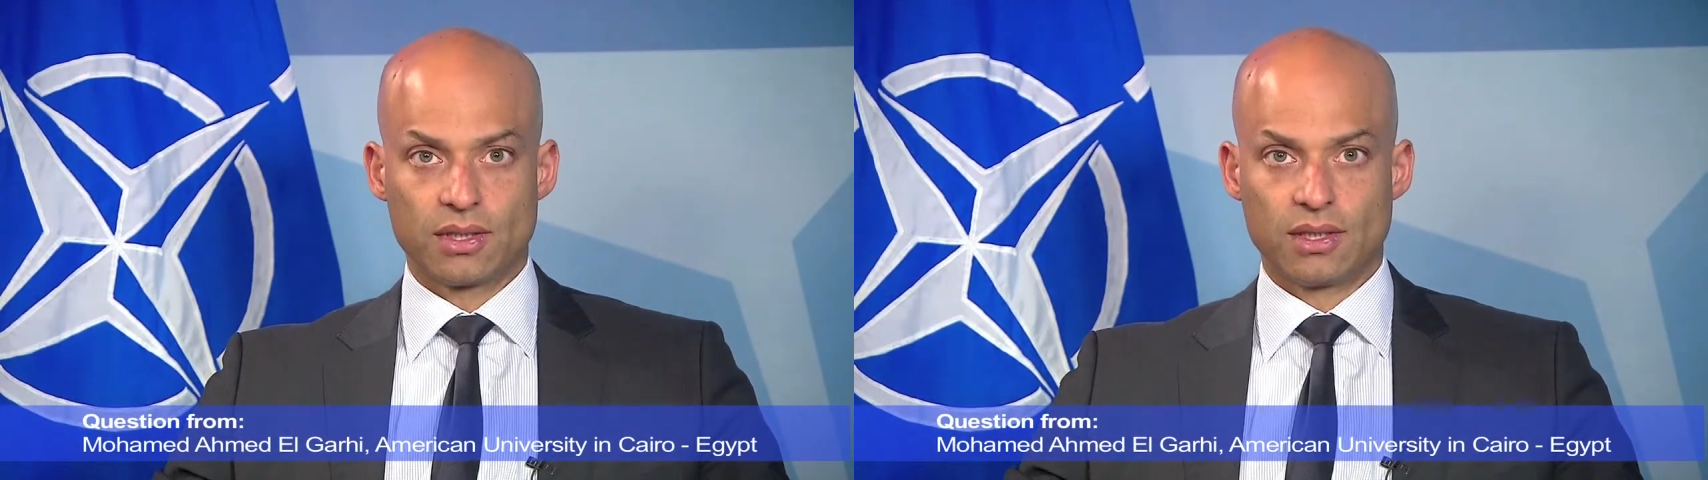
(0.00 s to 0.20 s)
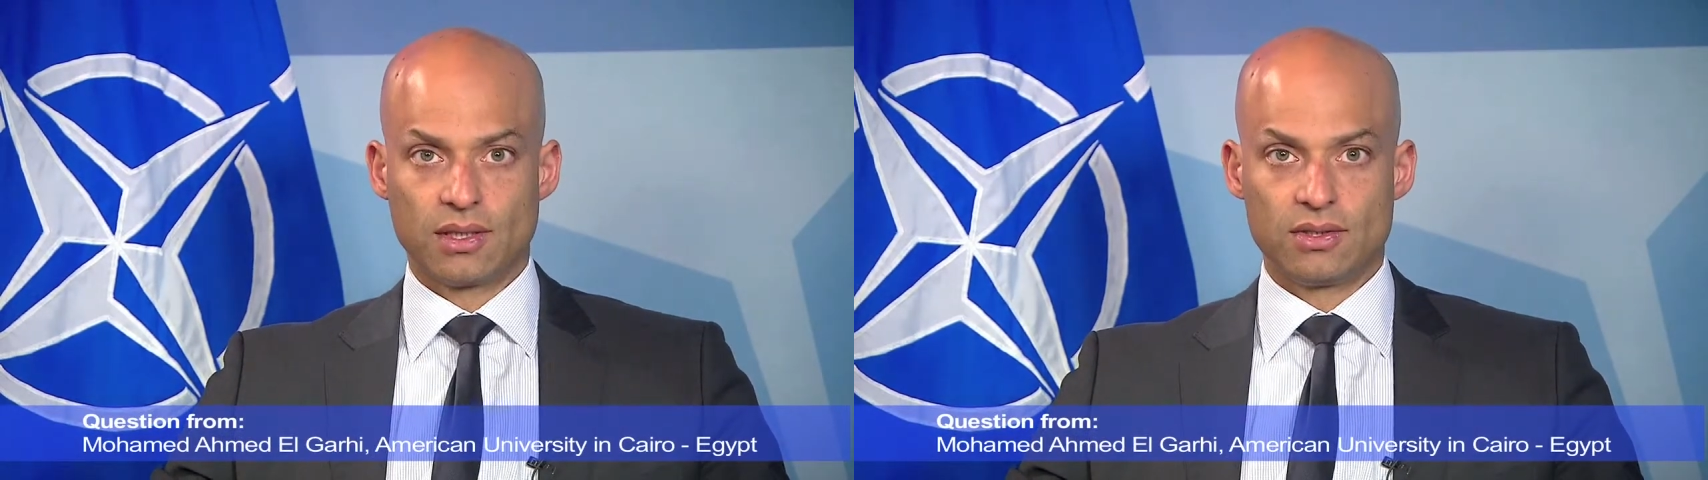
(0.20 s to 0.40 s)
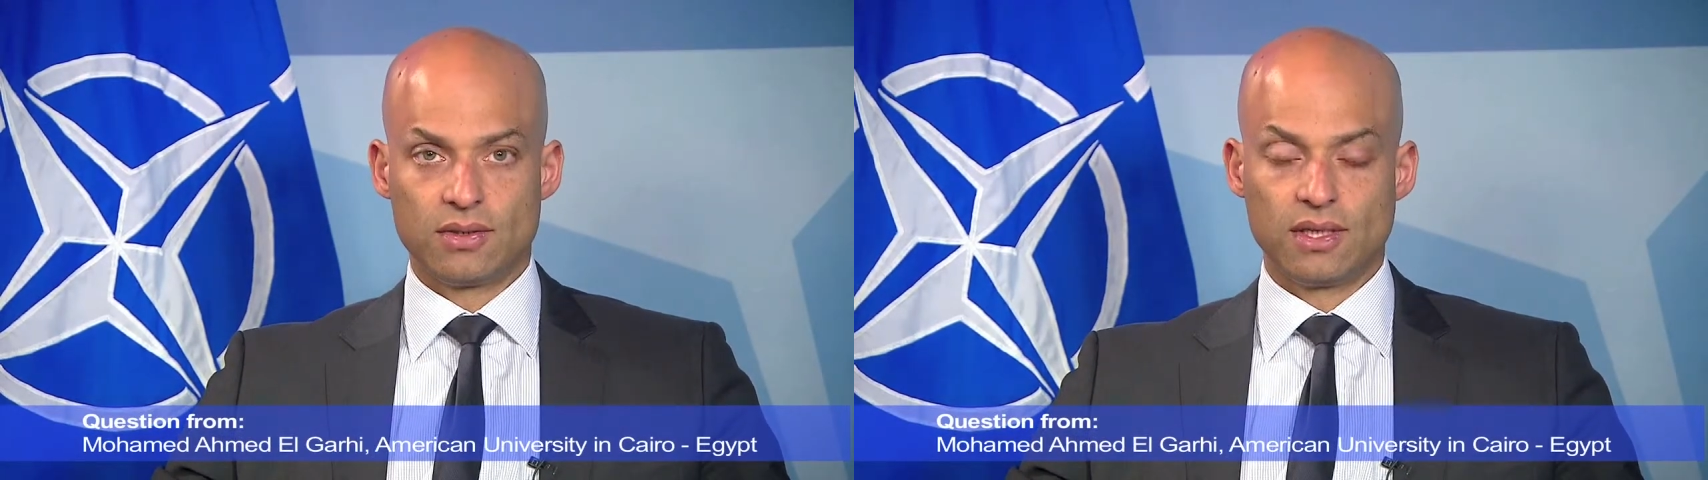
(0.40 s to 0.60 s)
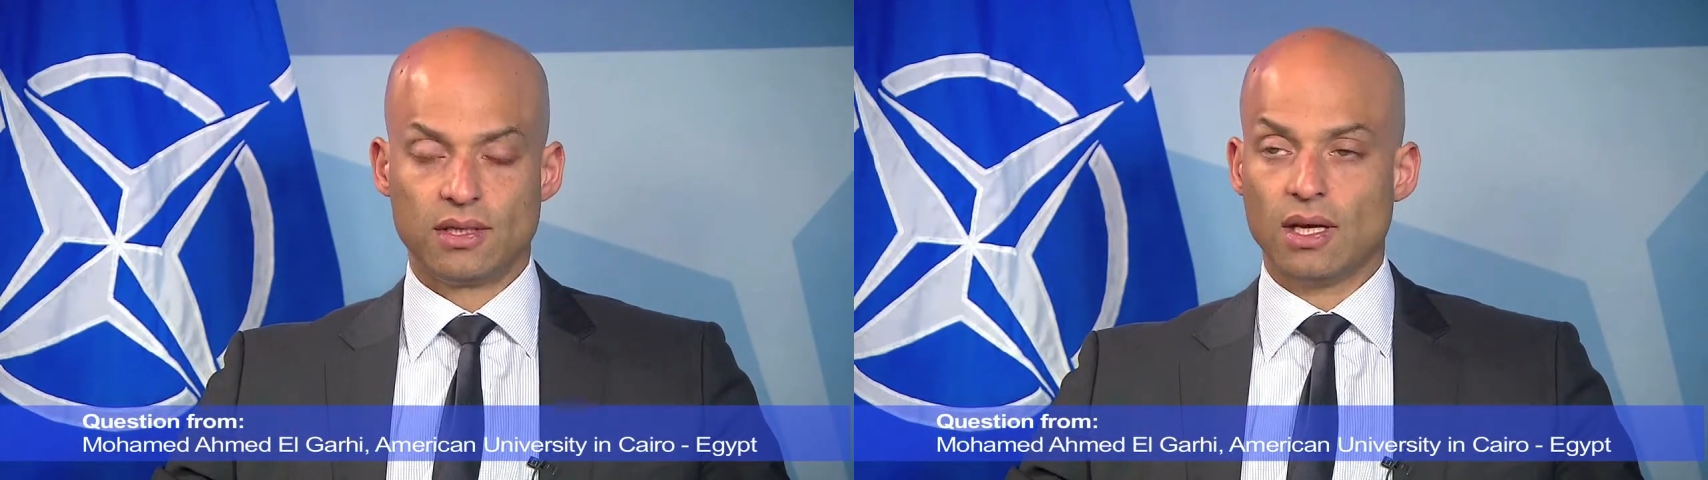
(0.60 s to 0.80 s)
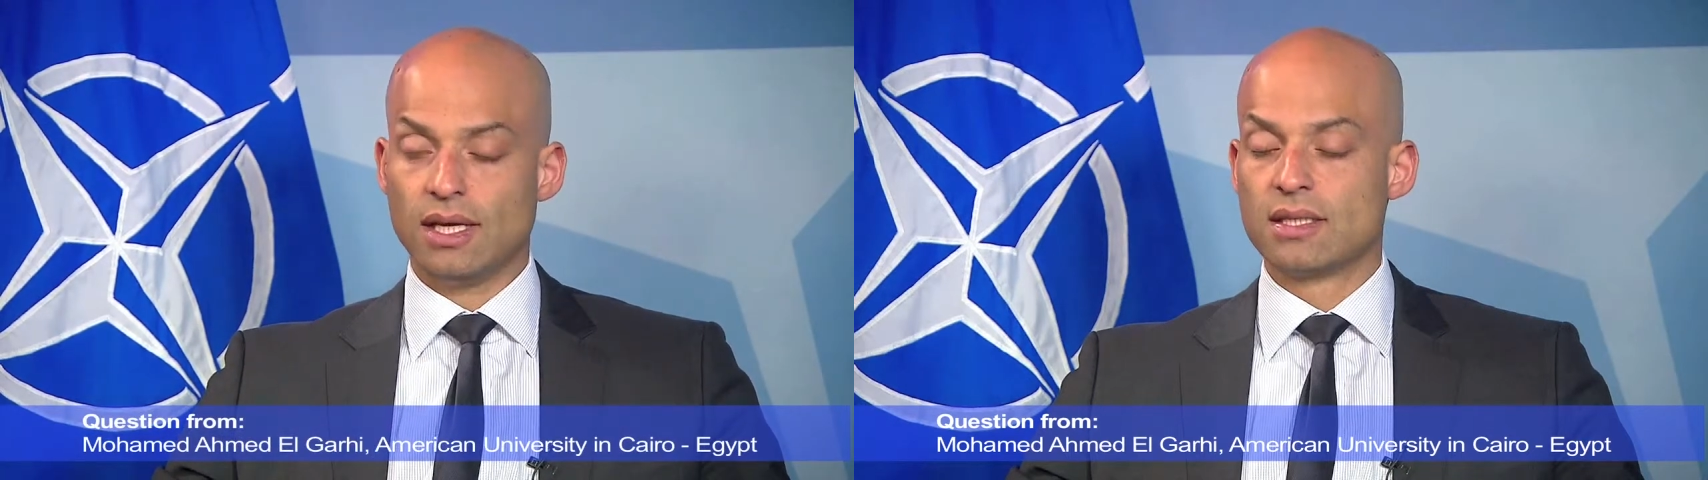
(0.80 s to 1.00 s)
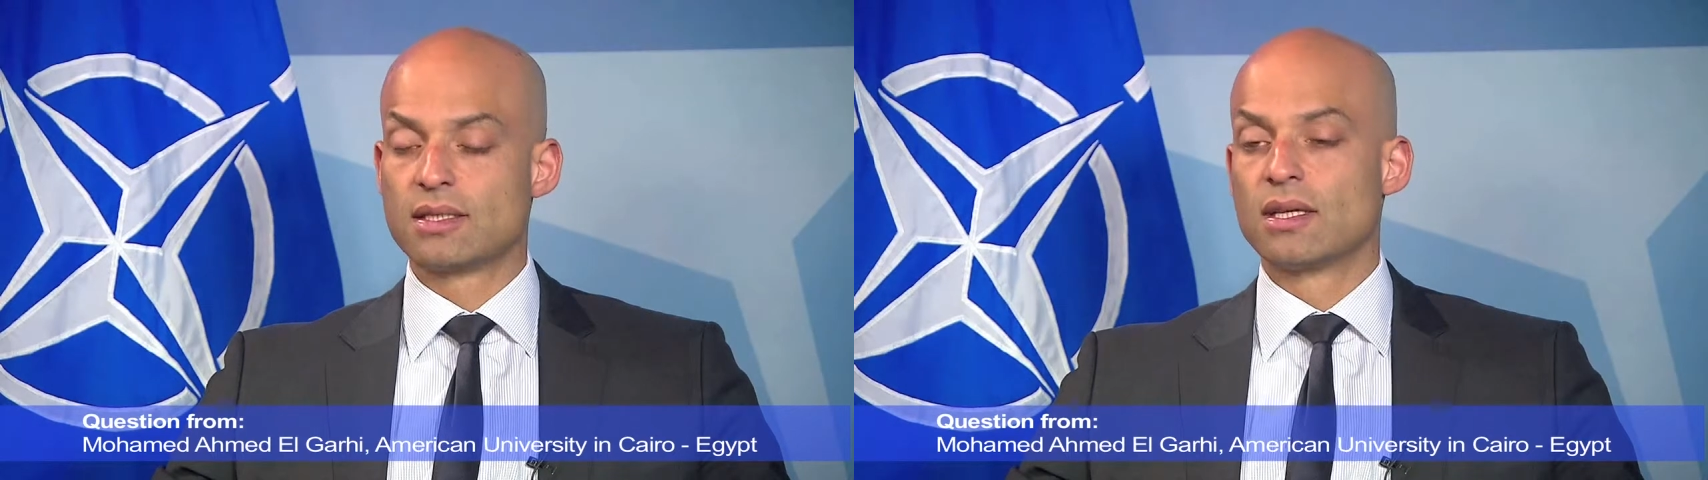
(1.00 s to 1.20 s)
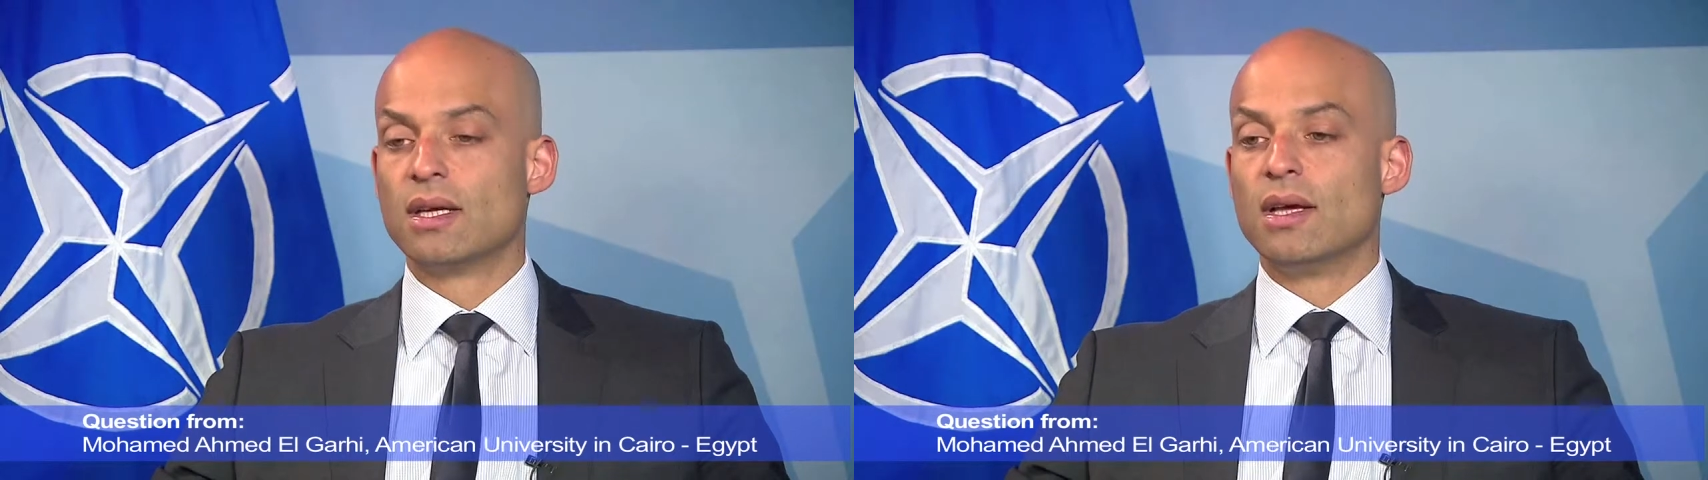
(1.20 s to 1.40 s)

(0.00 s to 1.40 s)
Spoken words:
to the alliance,